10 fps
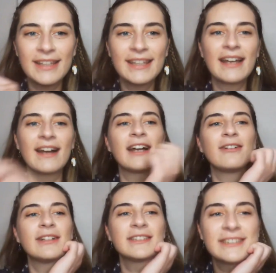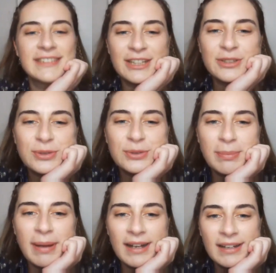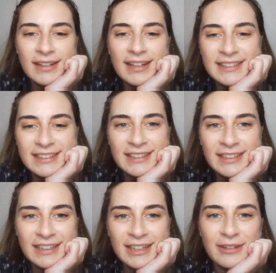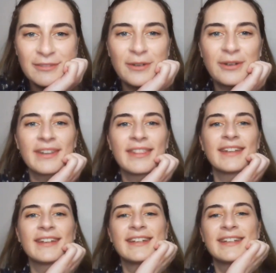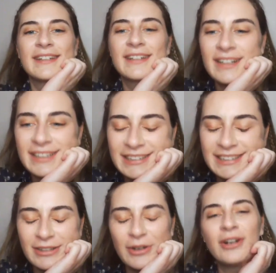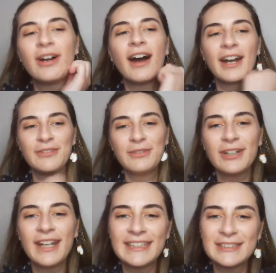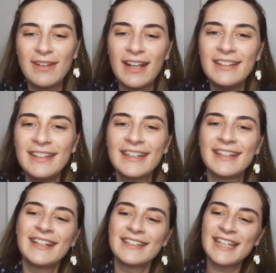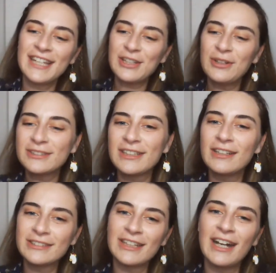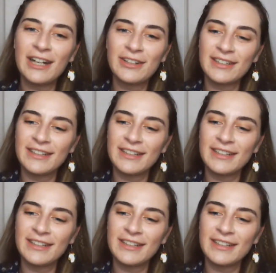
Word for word: want to thank Tuba Anil for her hard work as well. Thank you also our